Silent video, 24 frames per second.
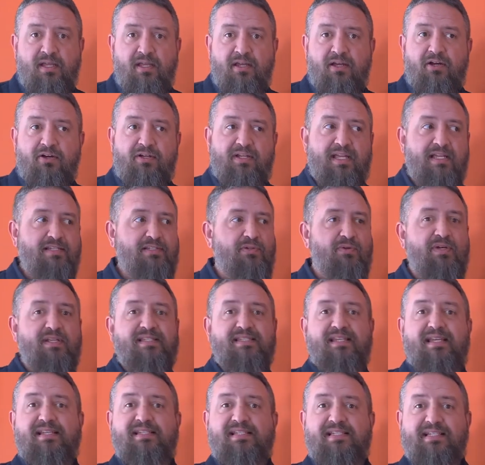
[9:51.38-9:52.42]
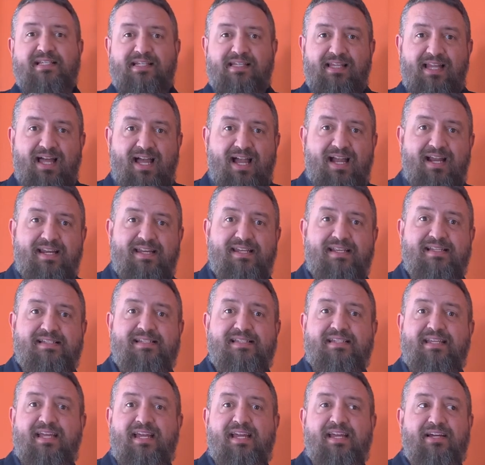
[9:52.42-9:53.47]
Okay, so it's a sliding
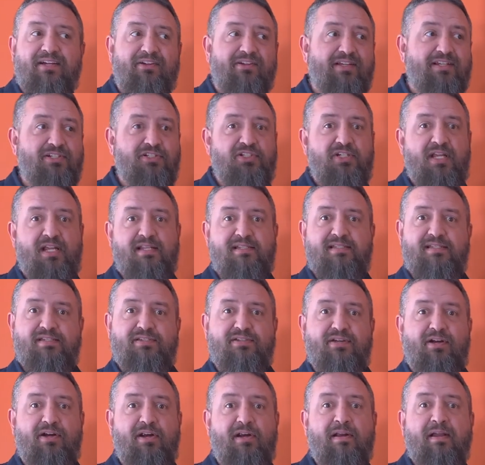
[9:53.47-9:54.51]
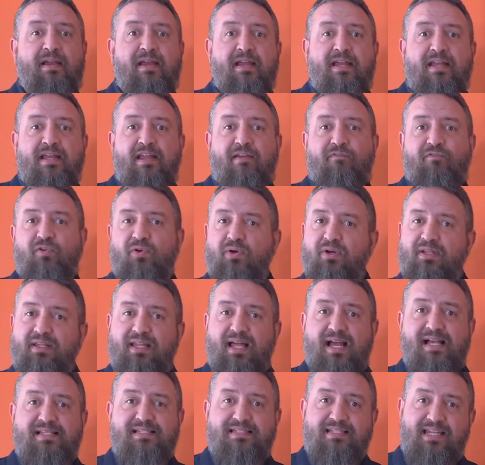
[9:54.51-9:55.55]
scale, and chances are if your
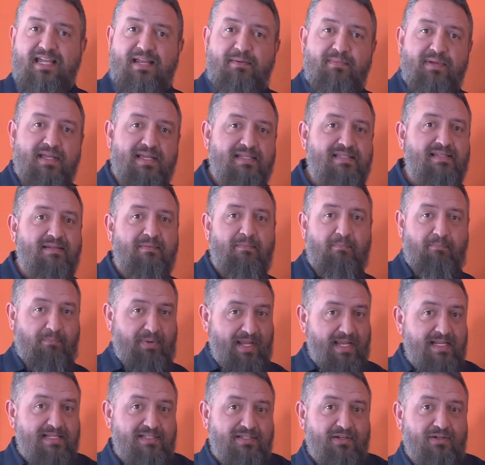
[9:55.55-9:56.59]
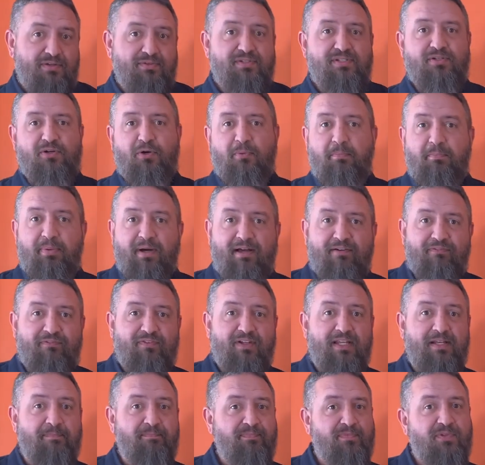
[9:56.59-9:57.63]
last name isn't Bezos or
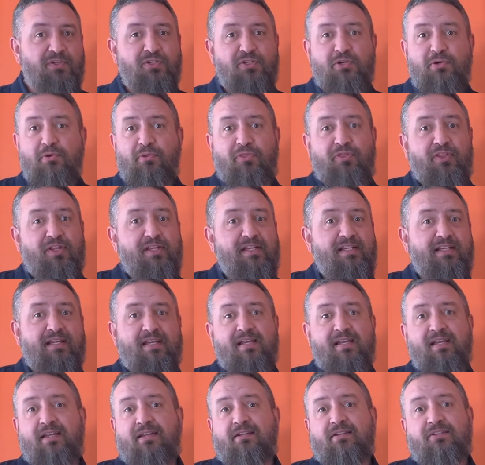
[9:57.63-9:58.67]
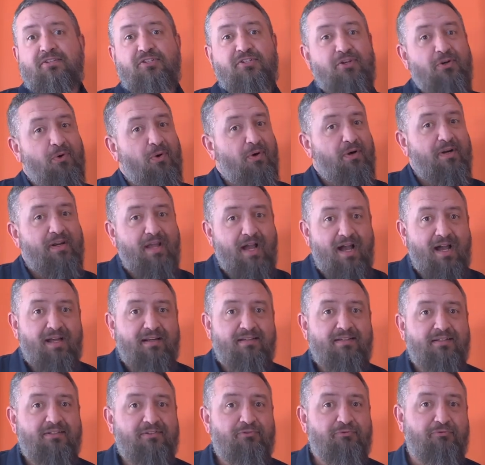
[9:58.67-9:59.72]
Buffett, you think you're not
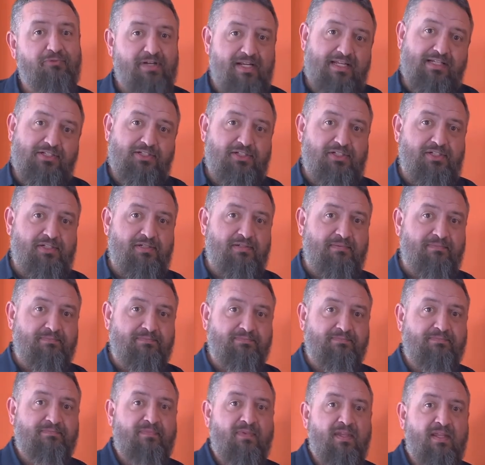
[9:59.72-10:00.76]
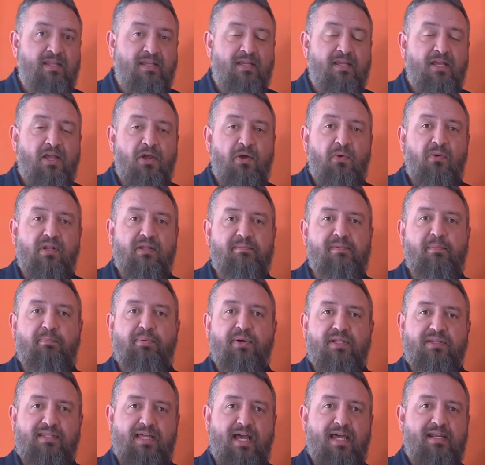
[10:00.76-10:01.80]
rich. Well, let me
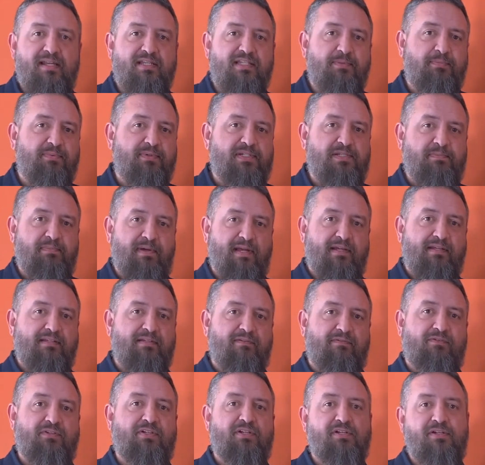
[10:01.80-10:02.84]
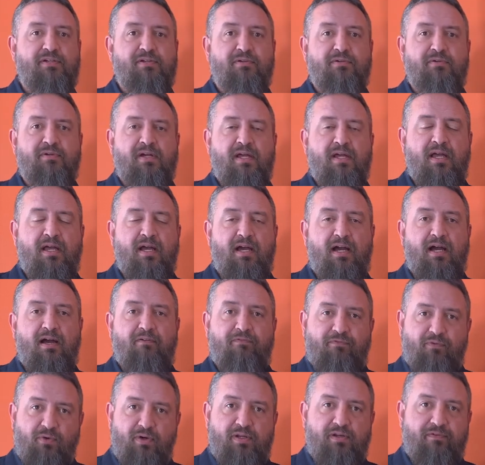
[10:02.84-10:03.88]
put that into perspective to you uh,
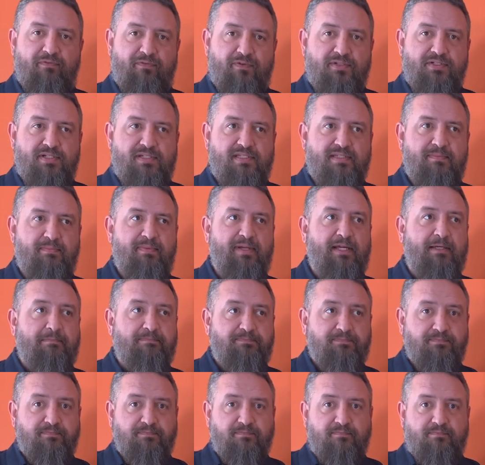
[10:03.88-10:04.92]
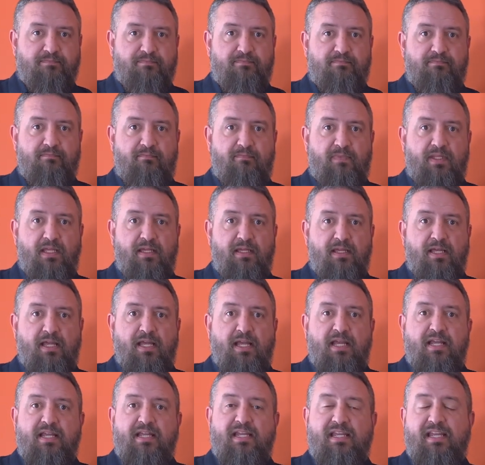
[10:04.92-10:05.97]
for you for just a bit.
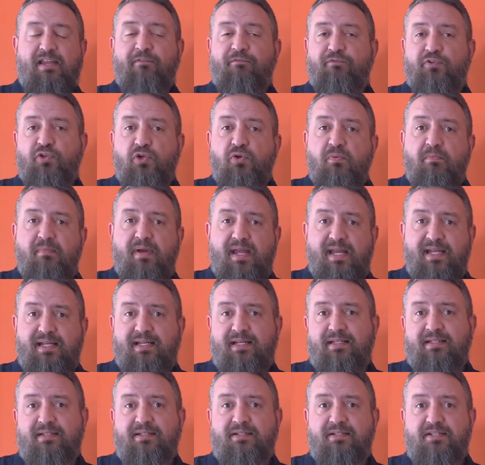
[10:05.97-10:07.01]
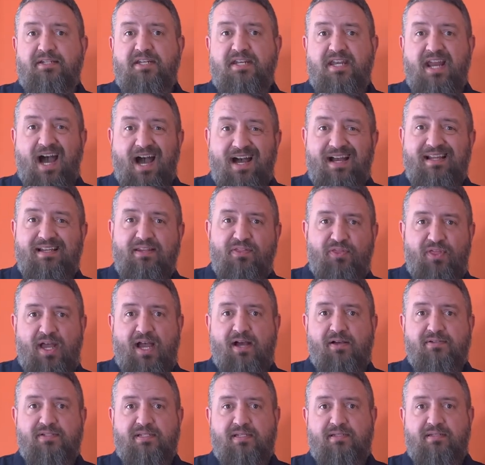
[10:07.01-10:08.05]
If you make
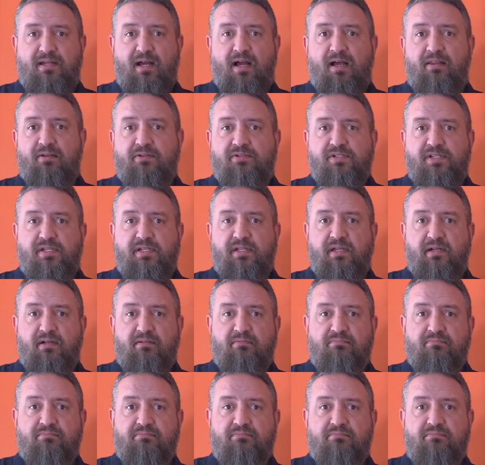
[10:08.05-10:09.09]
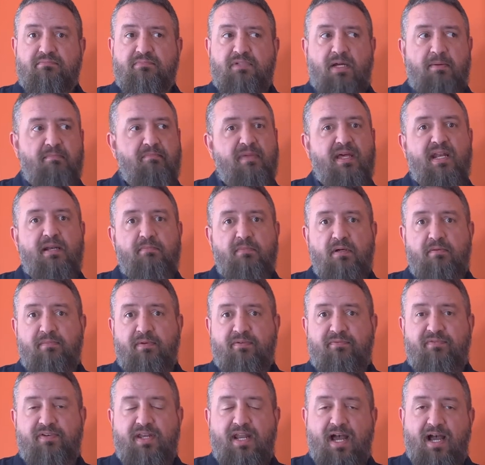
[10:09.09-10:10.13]
$9,000 a year, a minimum
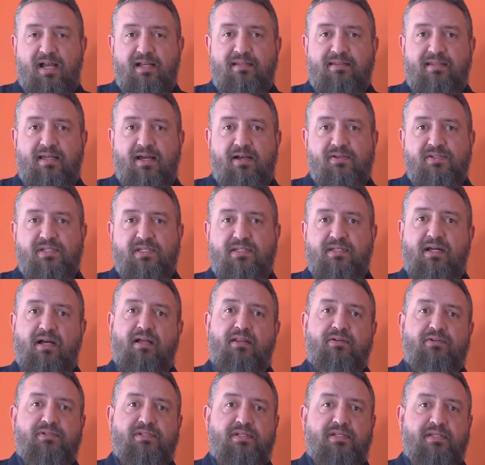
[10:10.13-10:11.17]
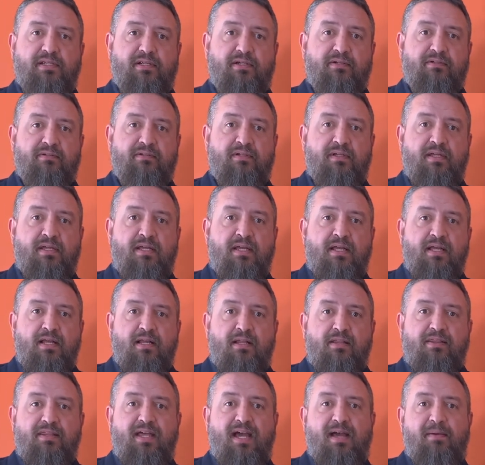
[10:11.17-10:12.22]
of $9,000 a year.
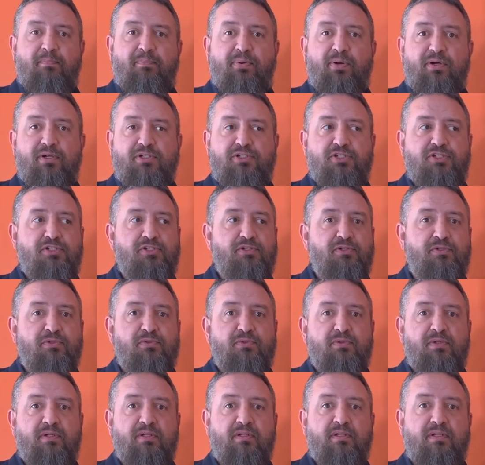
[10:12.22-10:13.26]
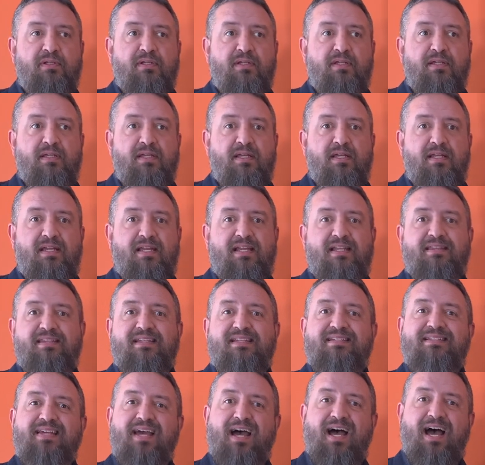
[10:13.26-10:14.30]
That puts you in the
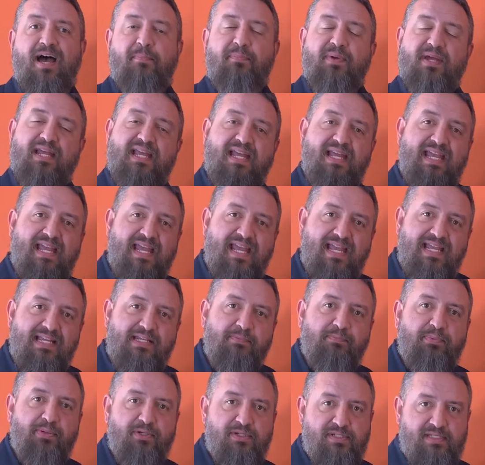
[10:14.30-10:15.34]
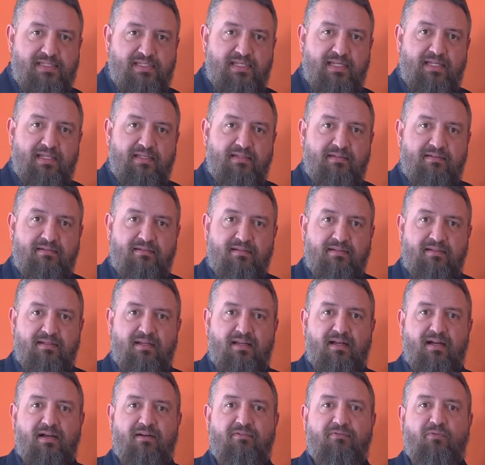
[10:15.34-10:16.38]
top 8%
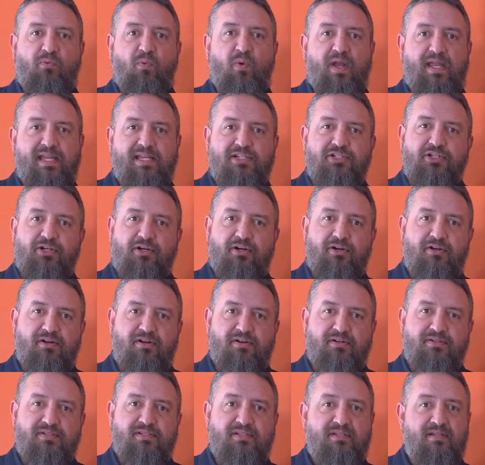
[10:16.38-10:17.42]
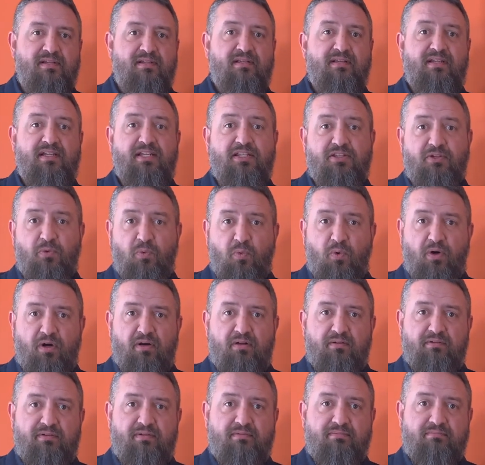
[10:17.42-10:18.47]
of wage earners in the
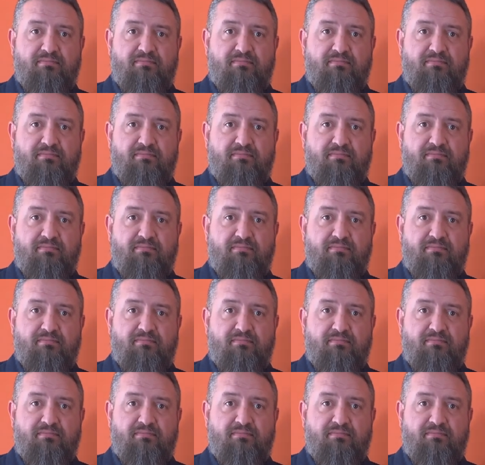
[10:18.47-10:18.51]
world.